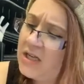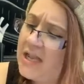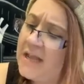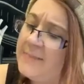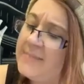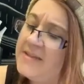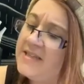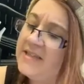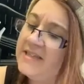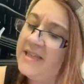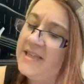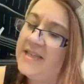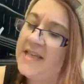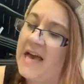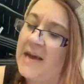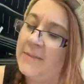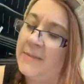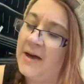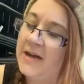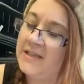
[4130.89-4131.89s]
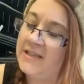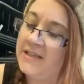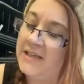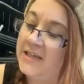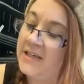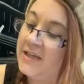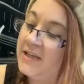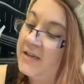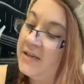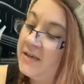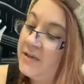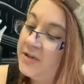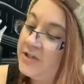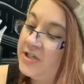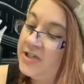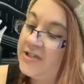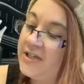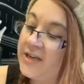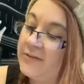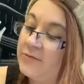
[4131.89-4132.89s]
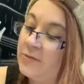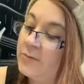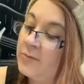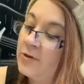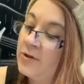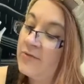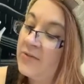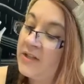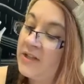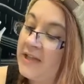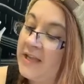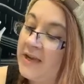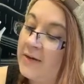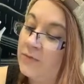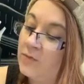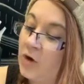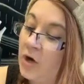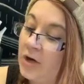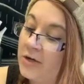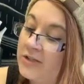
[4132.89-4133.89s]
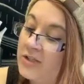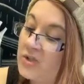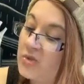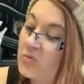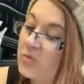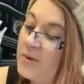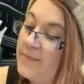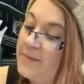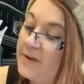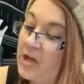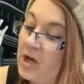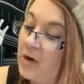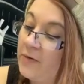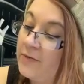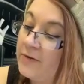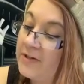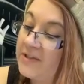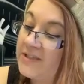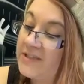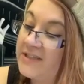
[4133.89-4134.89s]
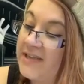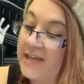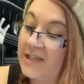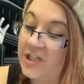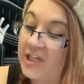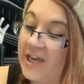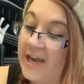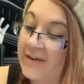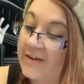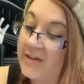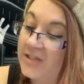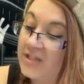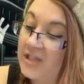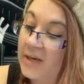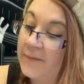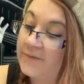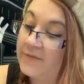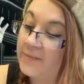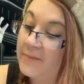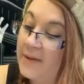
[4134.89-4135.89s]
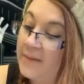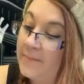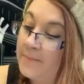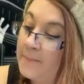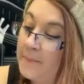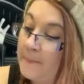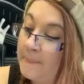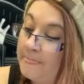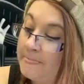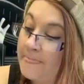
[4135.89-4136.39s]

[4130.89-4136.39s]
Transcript: Let me see that, my dear, she said reprovingly at Ron, sweeping over and snatching Harry's cup from him.